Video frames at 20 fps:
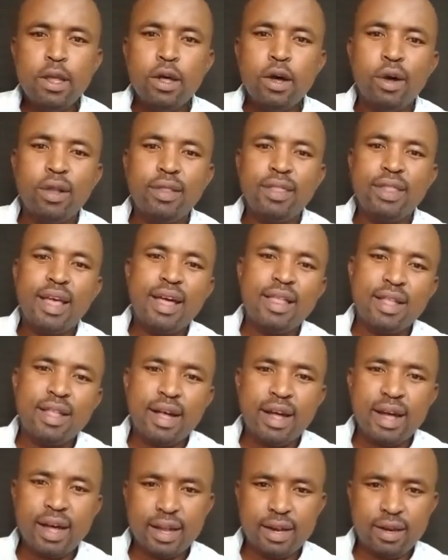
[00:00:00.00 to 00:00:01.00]
On the other
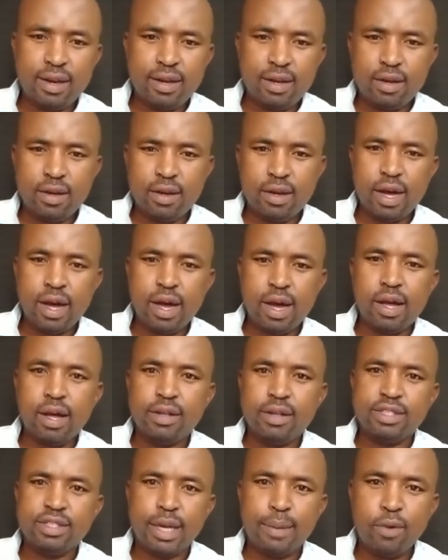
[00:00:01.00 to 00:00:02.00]
hand,
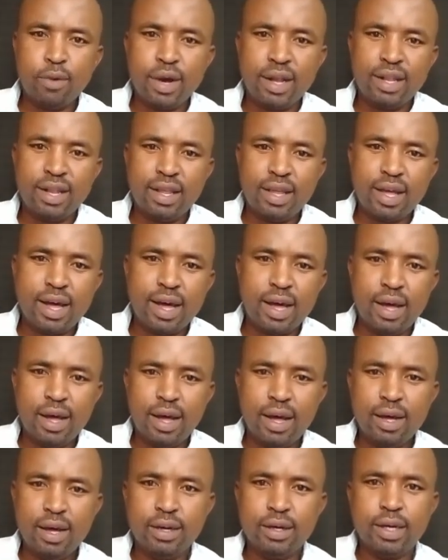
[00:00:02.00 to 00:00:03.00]
someone there
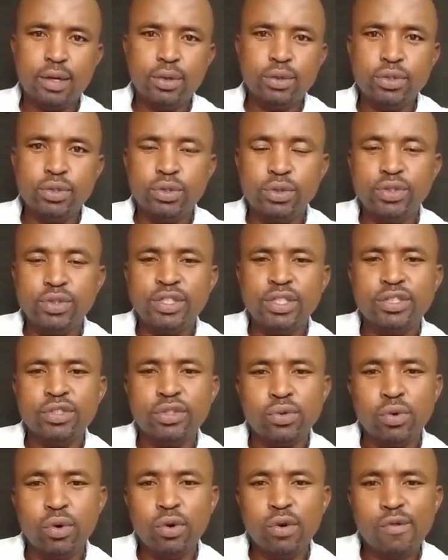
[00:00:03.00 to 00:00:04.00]
who chooses
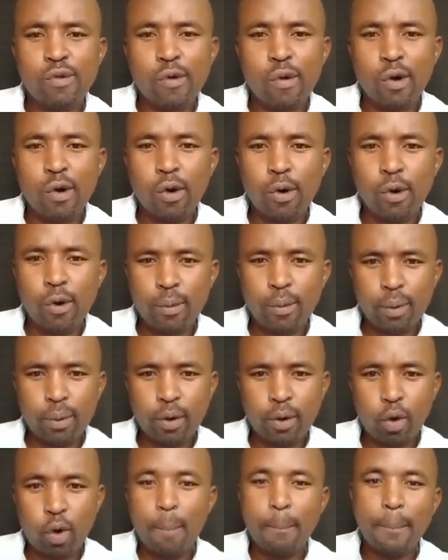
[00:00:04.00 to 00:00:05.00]
to go for
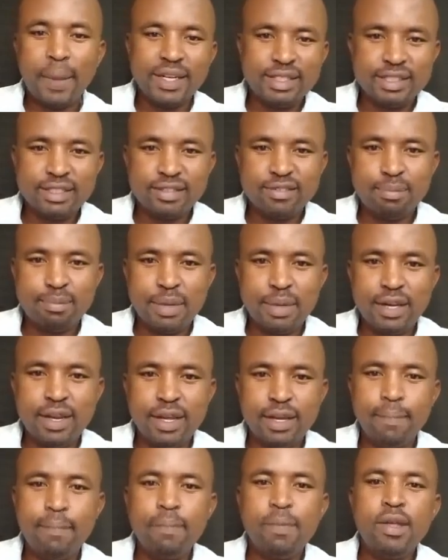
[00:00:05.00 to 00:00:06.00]
competitive
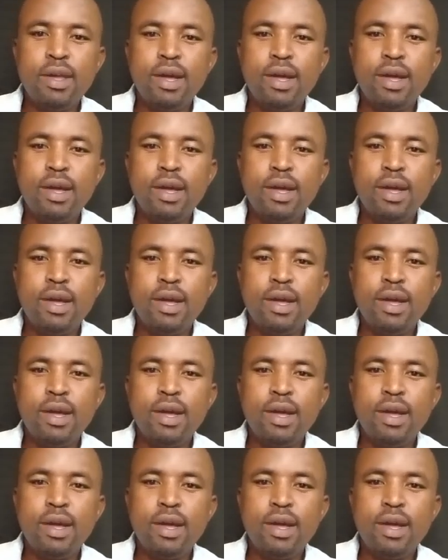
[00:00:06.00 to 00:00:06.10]
bidding,